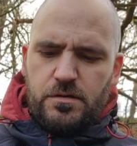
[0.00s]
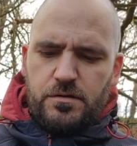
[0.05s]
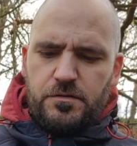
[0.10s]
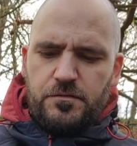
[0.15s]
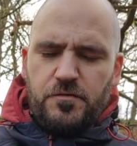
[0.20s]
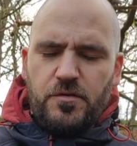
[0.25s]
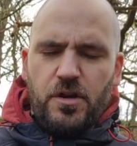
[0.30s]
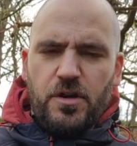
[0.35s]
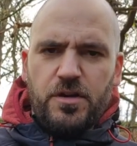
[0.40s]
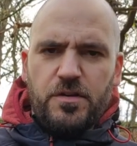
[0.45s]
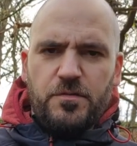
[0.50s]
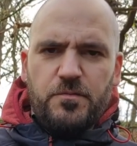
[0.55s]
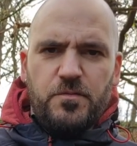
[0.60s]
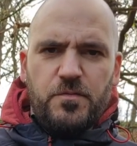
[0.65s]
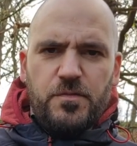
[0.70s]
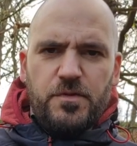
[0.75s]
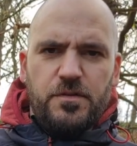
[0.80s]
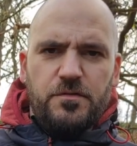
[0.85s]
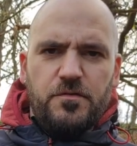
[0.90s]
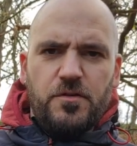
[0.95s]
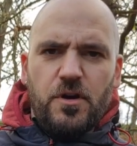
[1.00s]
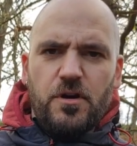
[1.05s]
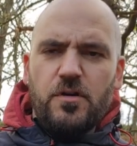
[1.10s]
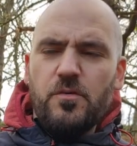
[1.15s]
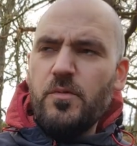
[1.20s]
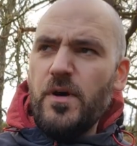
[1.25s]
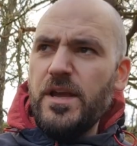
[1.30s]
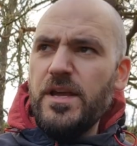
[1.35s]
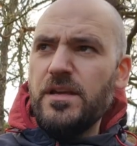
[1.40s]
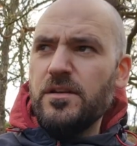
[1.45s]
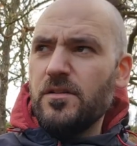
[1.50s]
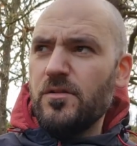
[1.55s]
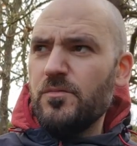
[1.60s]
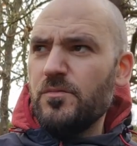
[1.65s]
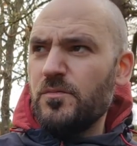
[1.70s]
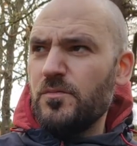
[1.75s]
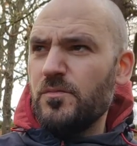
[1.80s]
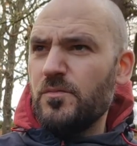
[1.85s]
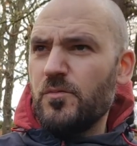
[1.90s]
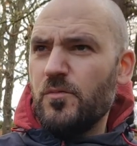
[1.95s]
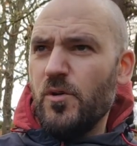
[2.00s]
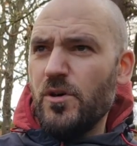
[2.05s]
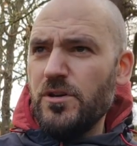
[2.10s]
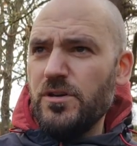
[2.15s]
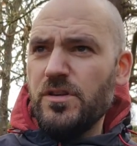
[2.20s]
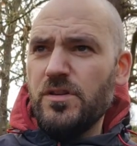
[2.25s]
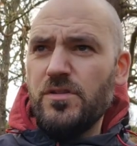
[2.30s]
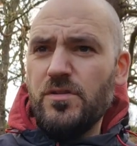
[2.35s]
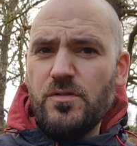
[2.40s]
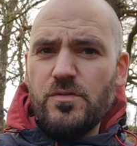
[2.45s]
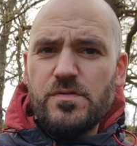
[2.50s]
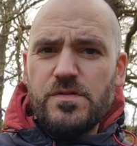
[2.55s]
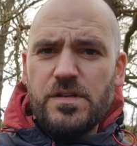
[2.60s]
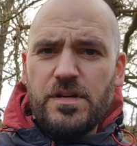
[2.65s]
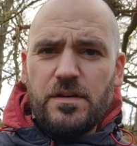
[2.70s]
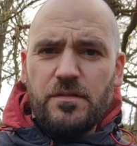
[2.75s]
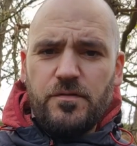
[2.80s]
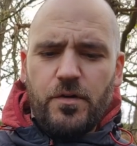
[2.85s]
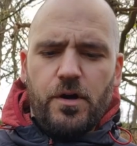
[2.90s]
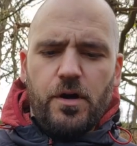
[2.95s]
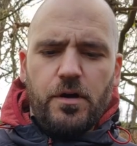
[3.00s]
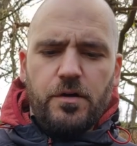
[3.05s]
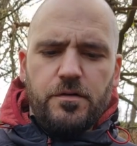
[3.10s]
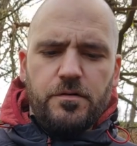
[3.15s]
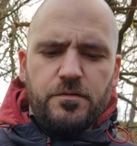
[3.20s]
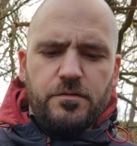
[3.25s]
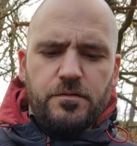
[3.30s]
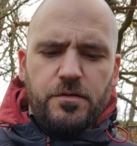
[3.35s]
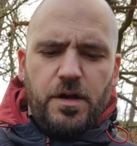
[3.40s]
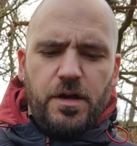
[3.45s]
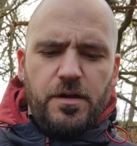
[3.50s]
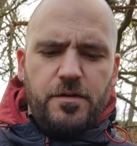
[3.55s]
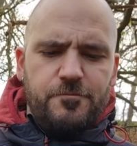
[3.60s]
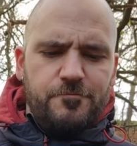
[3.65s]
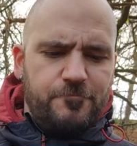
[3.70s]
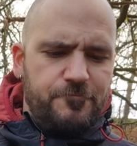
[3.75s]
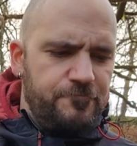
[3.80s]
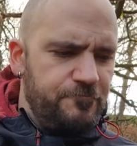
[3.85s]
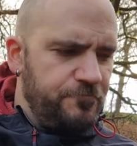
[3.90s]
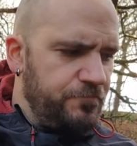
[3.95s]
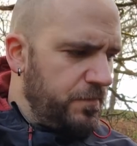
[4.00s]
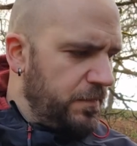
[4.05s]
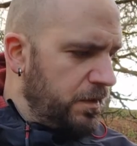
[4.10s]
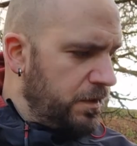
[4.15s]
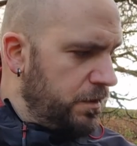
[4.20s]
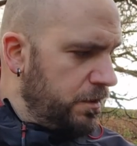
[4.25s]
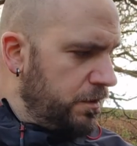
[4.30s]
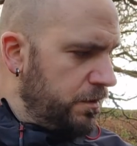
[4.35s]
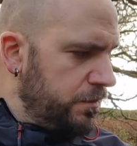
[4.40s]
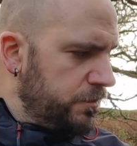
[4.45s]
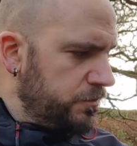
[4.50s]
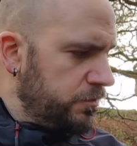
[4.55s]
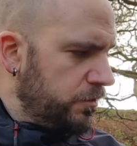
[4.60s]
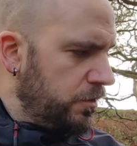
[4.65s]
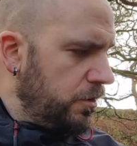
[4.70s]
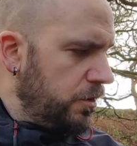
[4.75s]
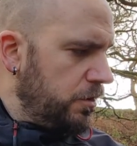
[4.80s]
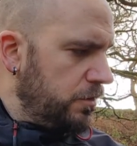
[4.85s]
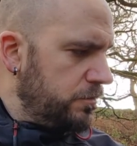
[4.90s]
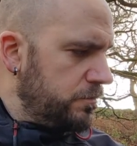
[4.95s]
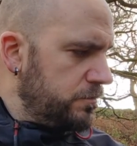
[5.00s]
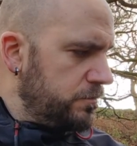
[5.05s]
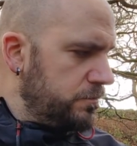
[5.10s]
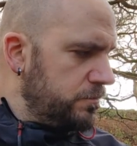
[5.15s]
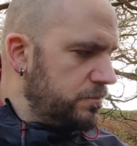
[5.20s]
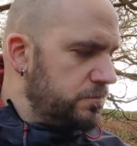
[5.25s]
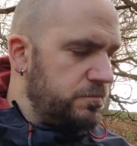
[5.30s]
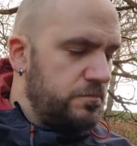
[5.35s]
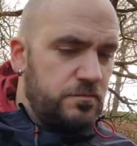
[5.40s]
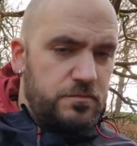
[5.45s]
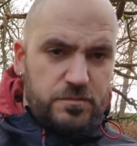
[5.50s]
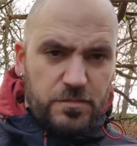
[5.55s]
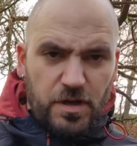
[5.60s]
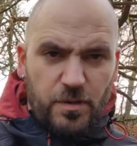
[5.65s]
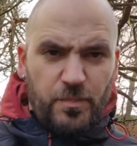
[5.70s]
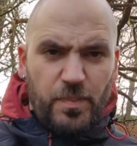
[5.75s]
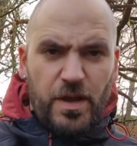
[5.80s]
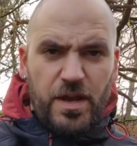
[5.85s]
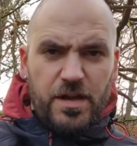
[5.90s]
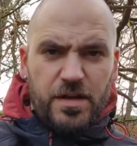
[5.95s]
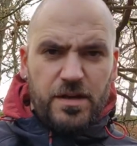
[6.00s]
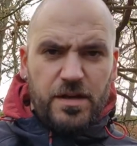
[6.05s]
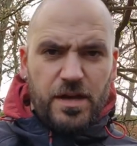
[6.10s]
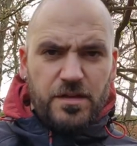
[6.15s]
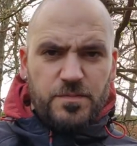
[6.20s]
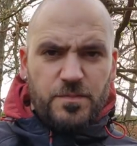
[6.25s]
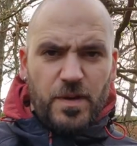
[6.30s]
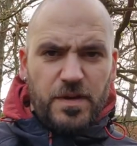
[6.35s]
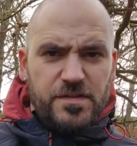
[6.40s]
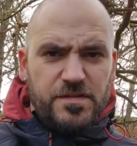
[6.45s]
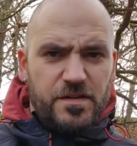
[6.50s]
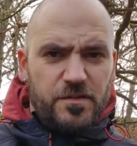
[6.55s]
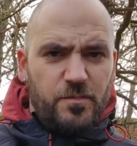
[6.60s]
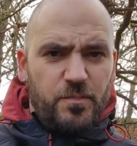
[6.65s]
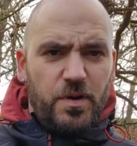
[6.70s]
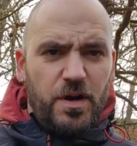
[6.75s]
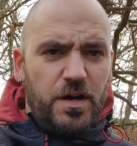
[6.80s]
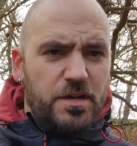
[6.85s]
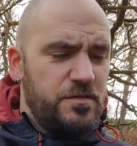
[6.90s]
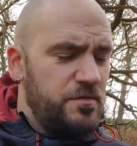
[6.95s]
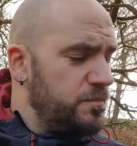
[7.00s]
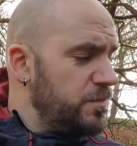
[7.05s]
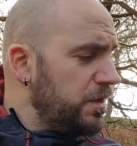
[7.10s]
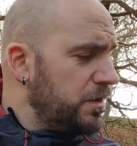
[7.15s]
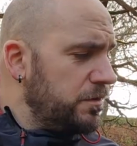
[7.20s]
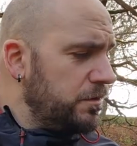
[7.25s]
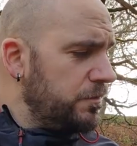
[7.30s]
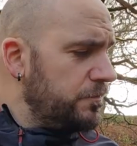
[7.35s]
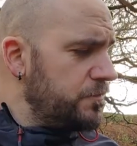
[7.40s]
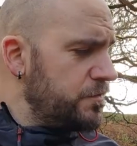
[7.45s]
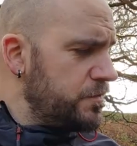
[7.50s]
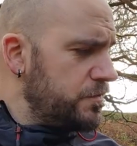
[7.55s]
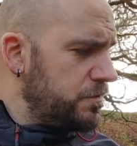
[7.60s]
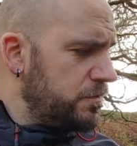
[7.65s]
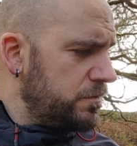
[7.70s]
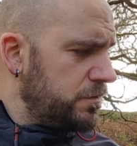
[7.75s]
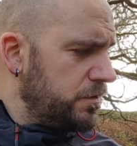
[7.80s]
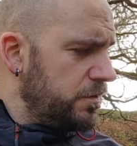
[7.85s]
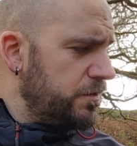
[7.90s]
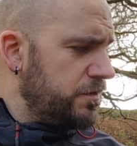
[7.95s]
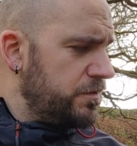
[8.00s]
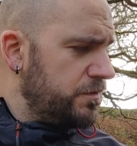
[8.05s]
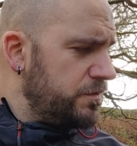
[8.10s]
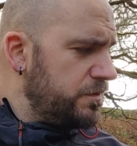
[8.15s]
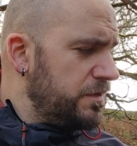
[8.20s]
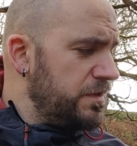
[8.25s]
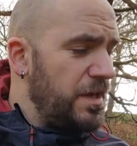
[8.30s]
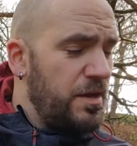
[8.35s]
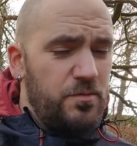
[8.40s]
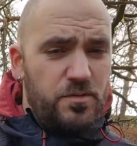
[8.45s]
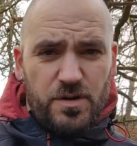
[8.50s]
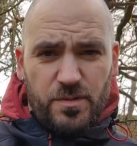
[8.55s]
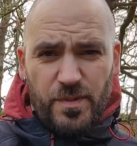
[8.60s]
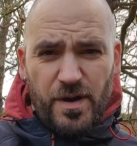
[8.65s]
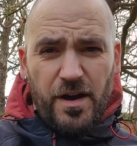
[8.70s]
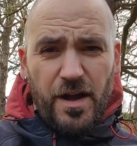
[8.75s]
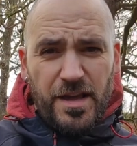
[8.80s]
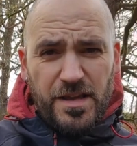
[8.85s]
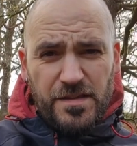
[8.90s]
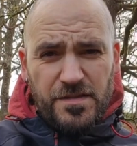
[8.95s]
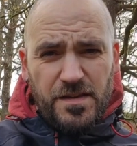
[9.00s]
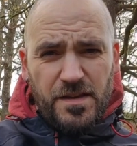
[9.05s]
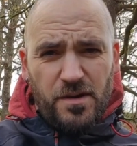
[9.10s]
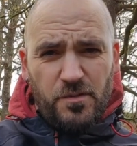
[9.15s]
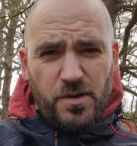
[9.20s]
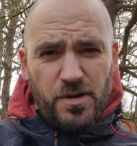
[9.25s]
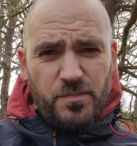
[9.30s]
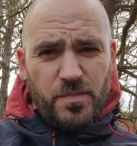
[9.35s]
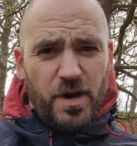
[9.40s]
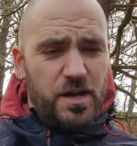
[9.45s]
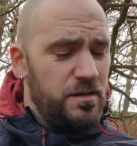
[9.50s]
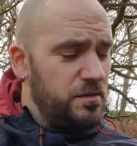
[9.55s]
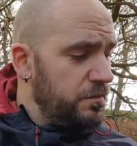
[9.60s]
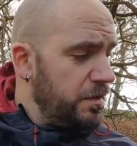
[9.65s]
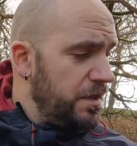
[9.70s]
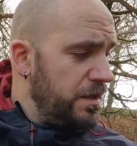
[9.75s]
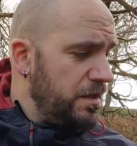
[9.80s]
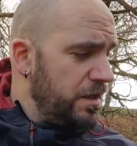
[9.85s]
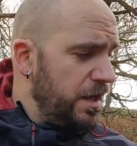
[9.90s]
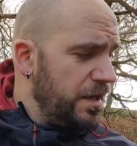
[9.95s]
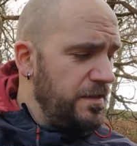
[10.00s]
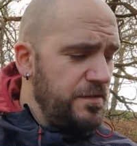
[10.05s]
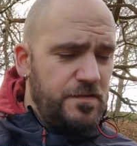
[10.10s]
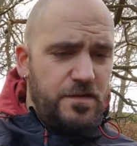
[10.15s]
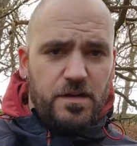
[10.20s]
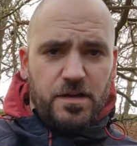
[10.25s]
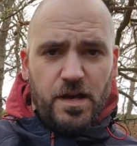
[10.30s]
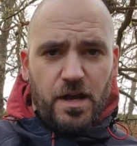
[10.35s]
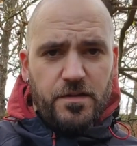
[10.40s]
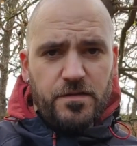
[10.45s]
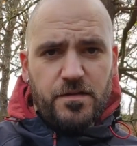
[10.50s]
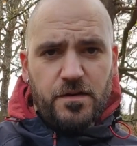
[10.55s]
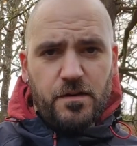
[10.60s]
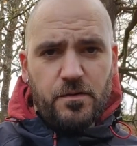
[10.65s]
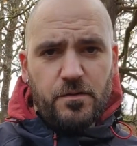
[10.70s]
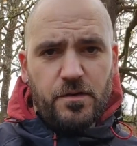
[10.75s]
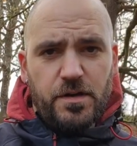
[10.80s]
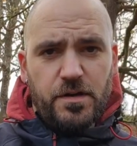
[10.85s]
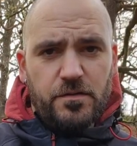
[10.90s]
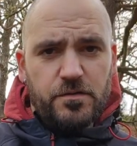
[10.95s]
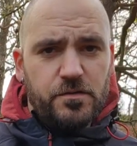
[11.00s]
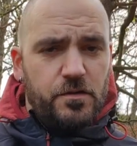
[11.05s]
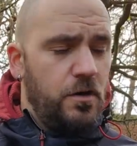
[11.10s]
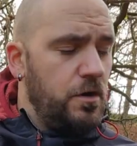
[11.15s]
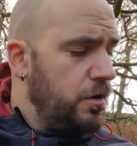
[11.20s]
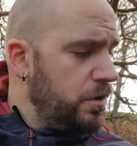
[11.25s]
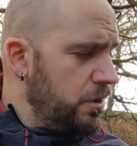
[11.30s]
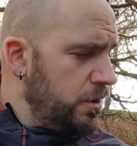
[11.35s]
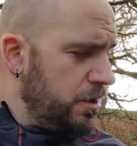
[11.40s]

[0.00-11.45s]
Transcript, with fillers: you've got to weigh it up what you're using it for, right? So I paid an expensive price for my gloves, and they were about 80 quid, by the way, 80 or 90 quid. So